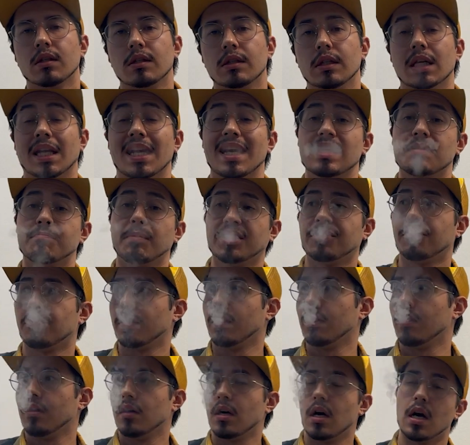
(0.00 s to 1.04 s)
The last
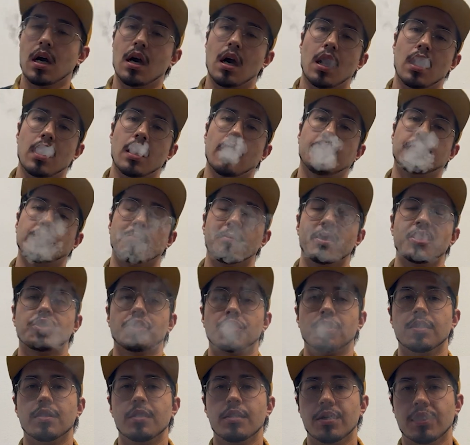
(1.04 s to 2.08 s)
material I have to
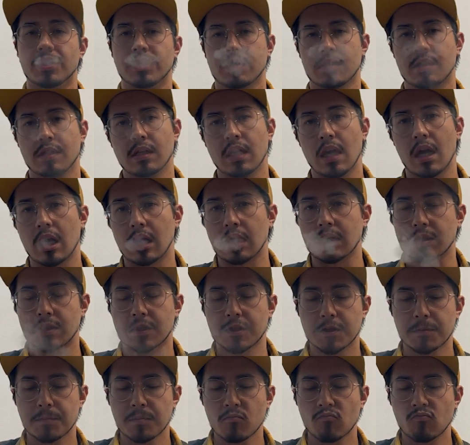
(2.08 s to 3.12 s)
mention is
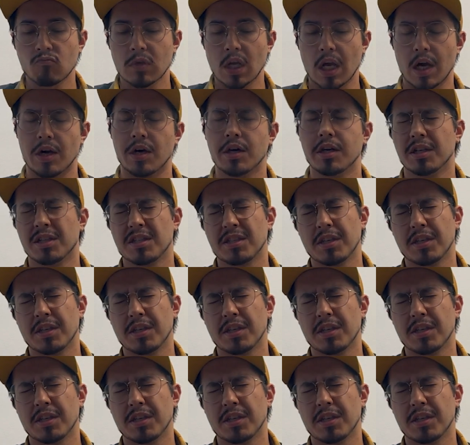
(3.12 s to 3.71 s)
glass, and in this